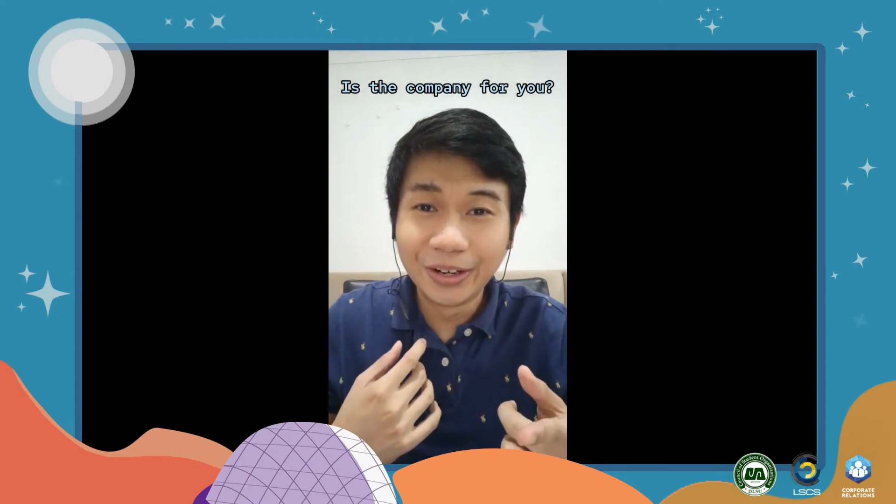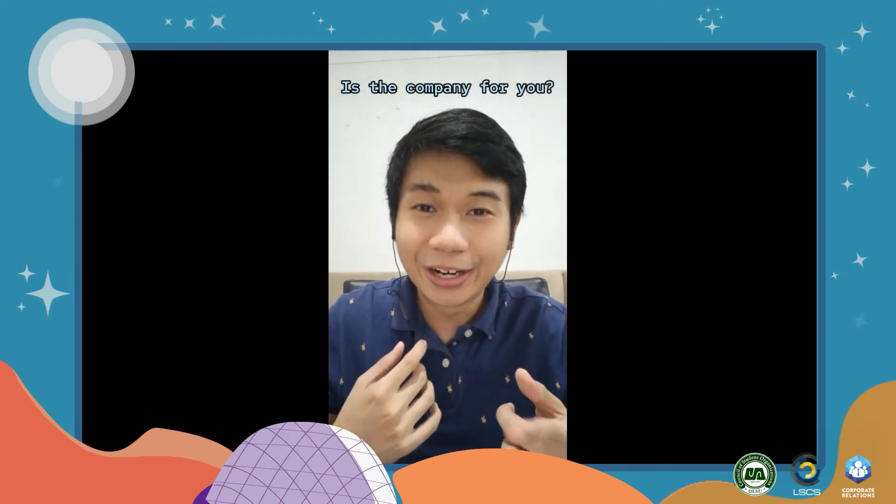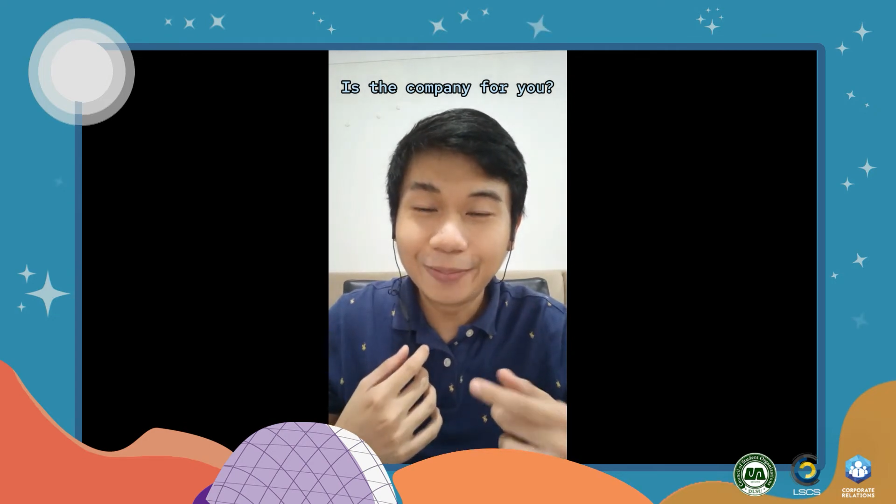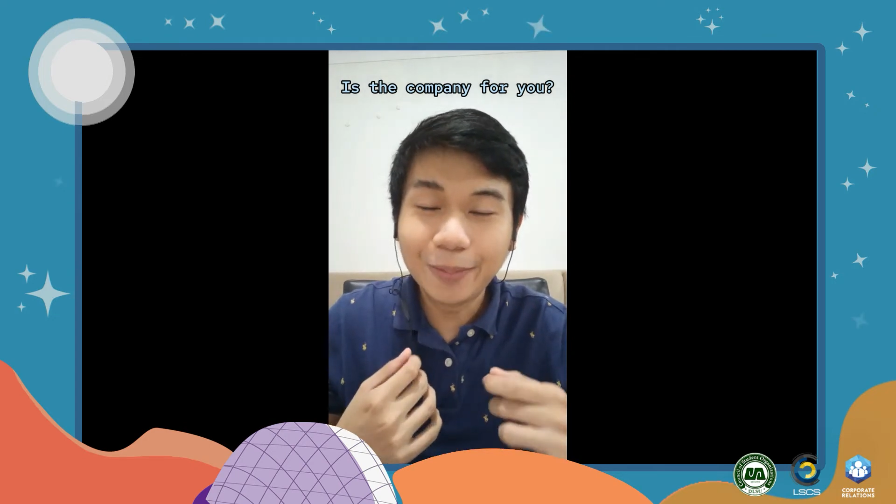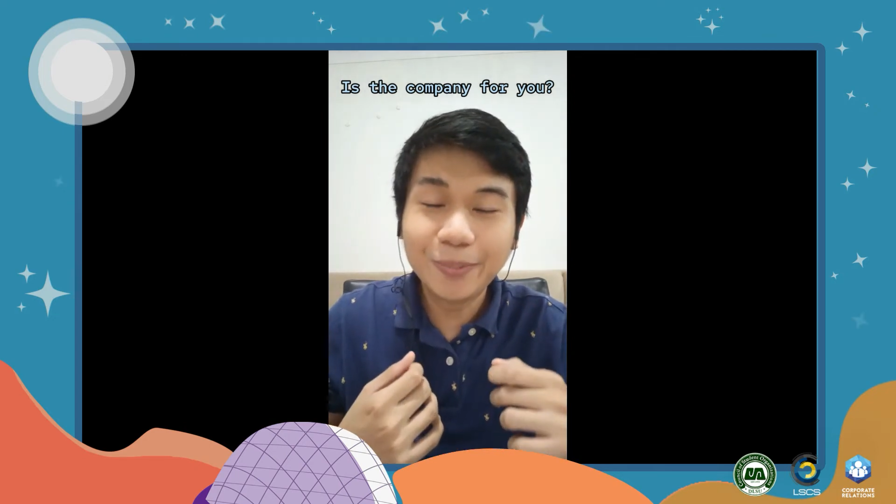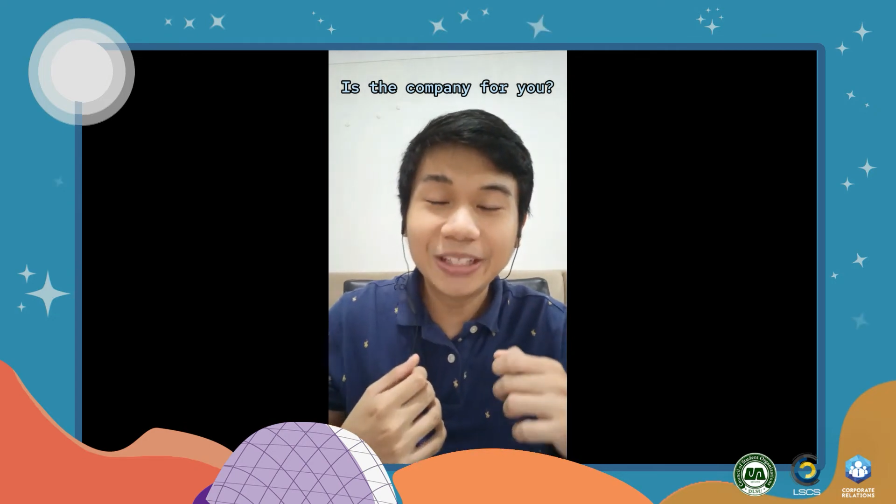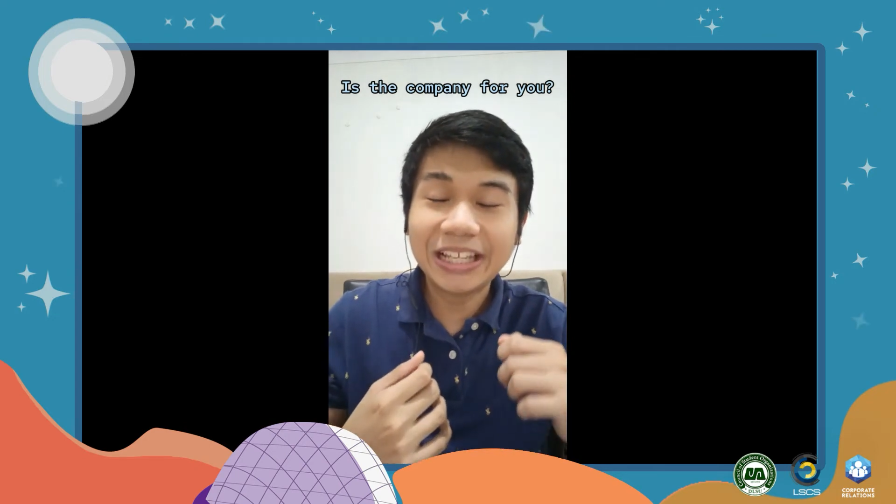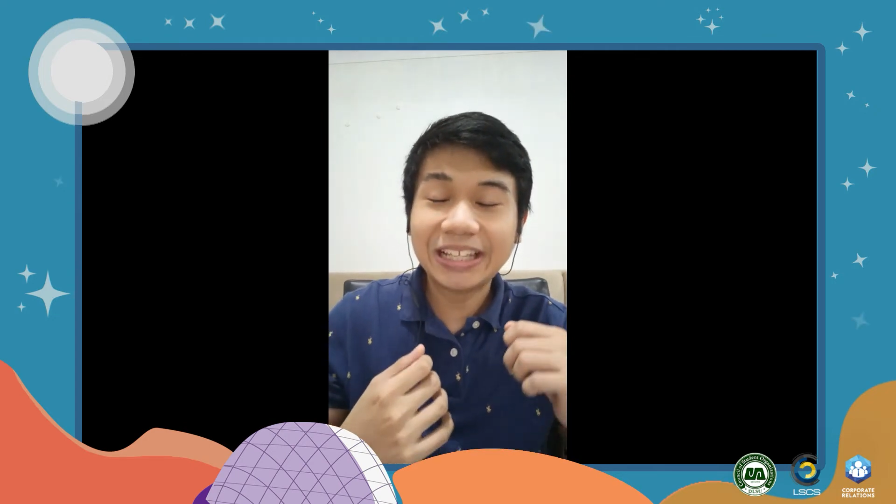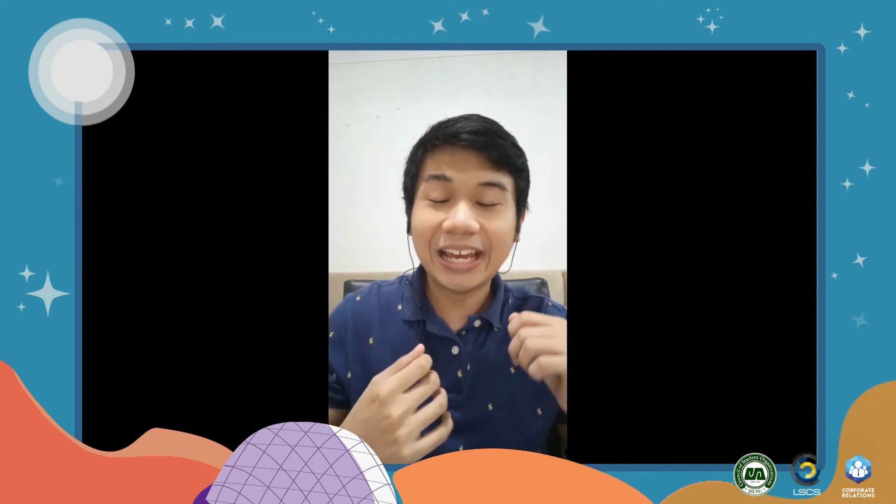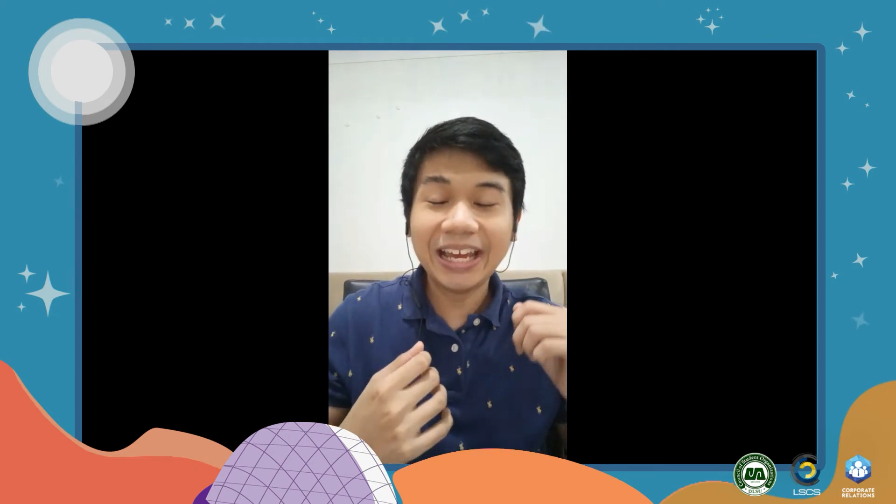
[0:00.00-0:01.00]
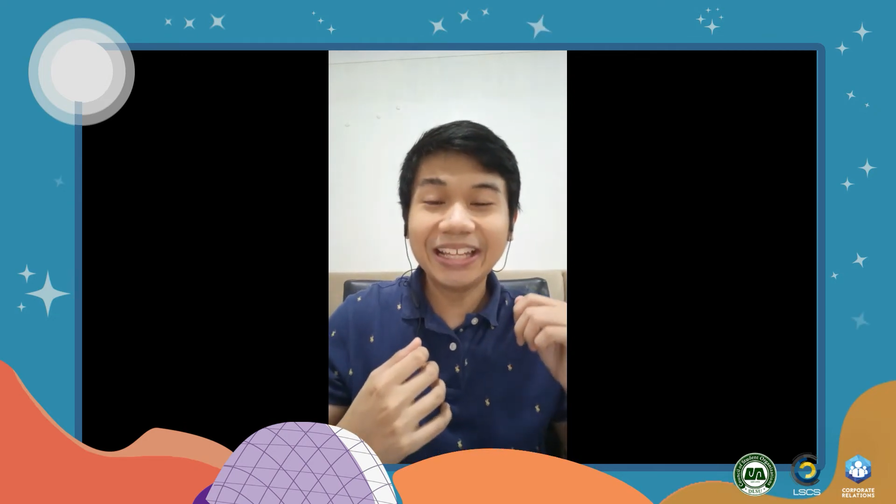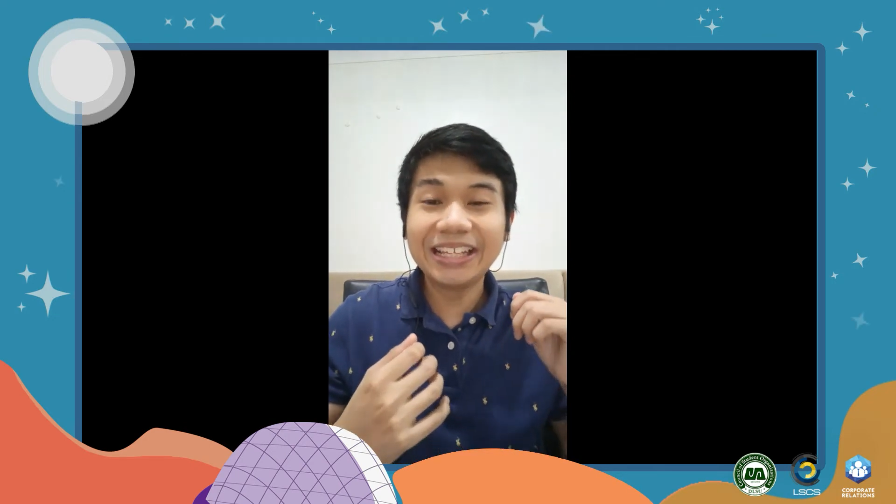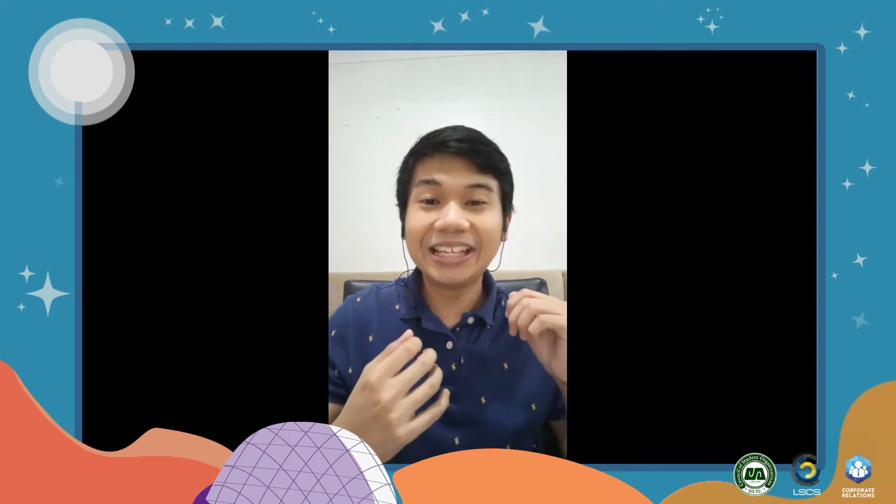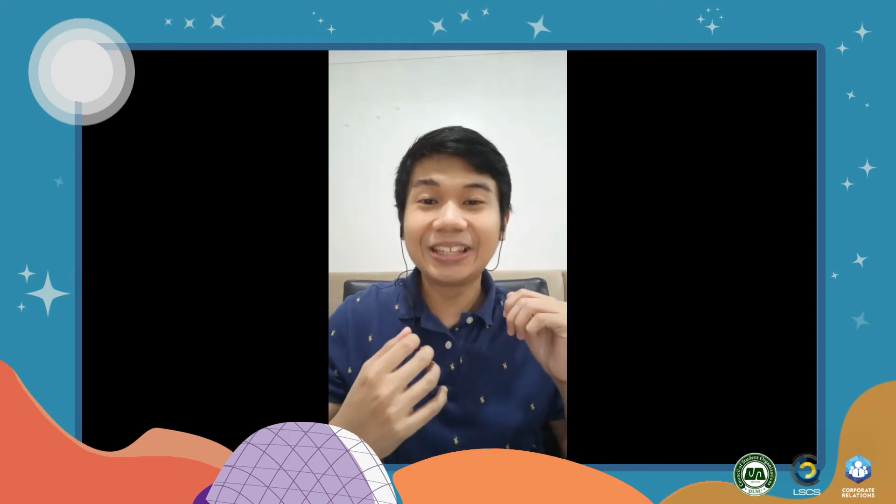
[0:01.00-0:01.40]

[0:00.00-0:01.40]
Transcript: Remember that any